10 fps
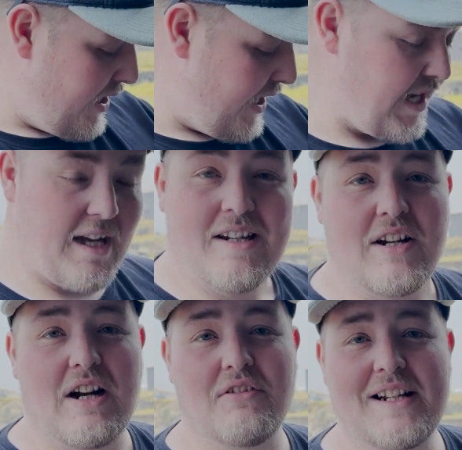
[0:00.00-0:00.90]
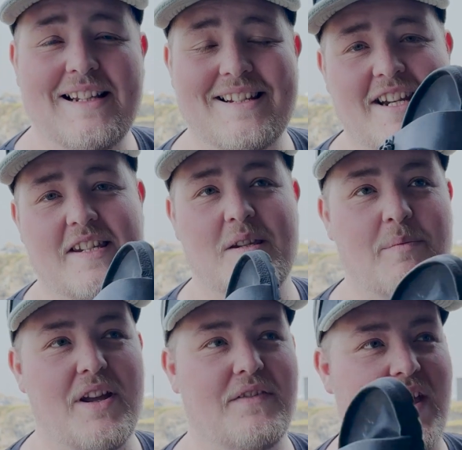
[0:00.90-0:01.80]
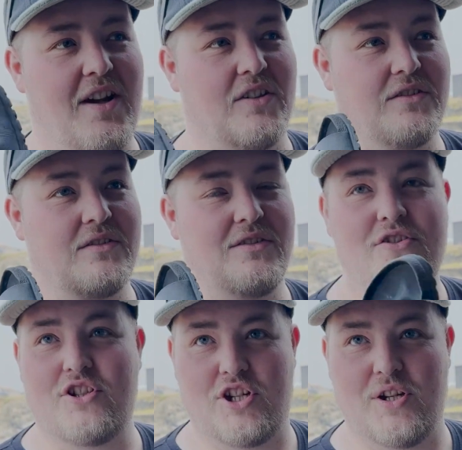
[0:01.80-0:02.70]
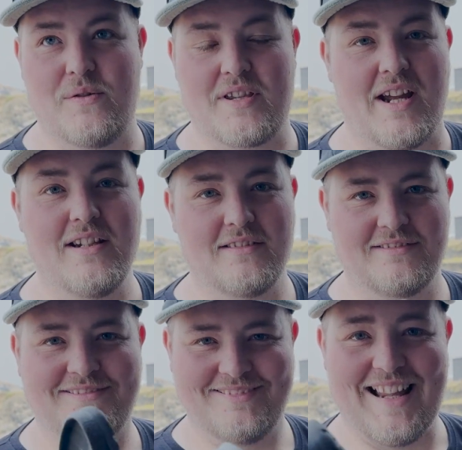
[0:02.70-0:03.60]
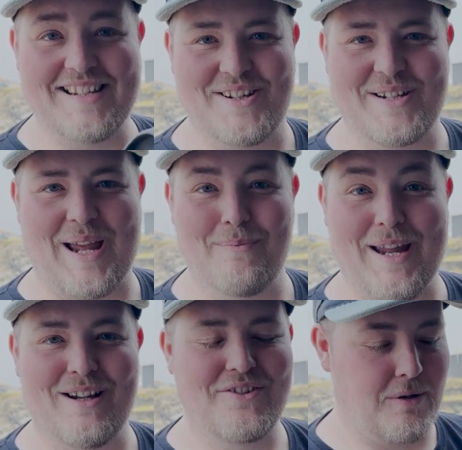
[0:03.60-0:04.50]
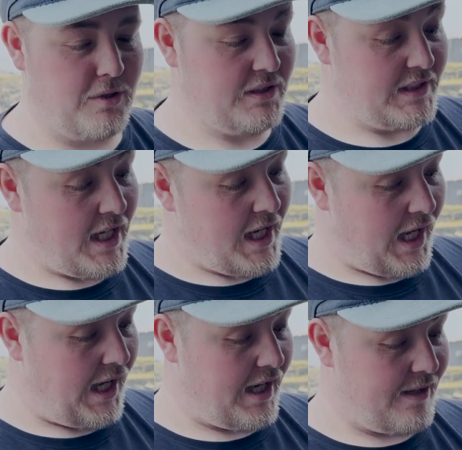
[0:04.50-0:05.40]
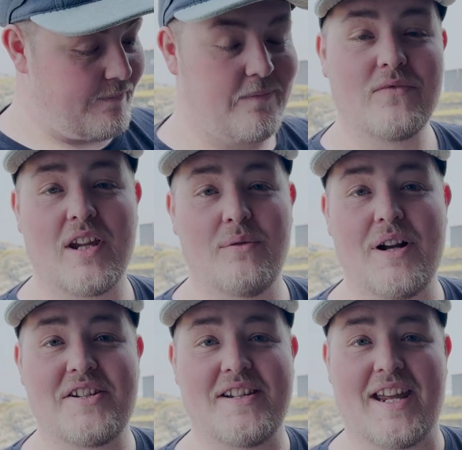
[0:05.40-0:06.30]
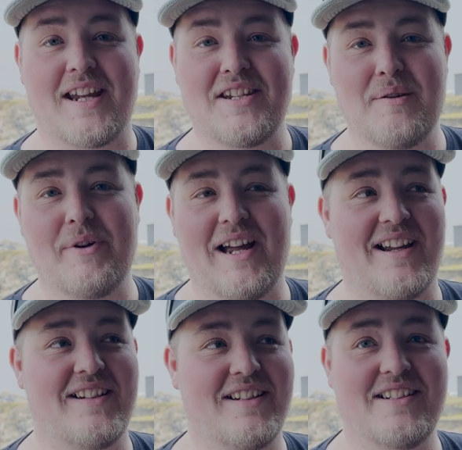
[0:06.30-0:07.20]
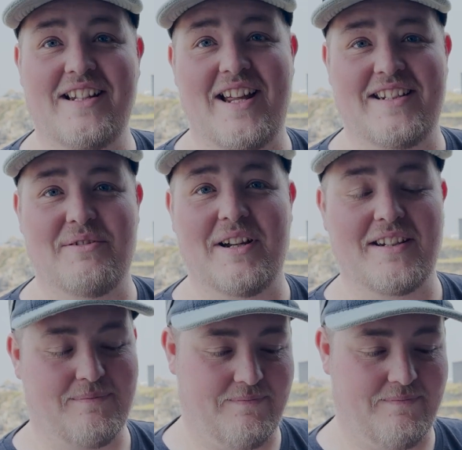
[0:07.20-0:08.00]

Ironically, it's Jess's birthday on Tuesday. That's just kept me out of trouble. Where she's getting a new pair anyway.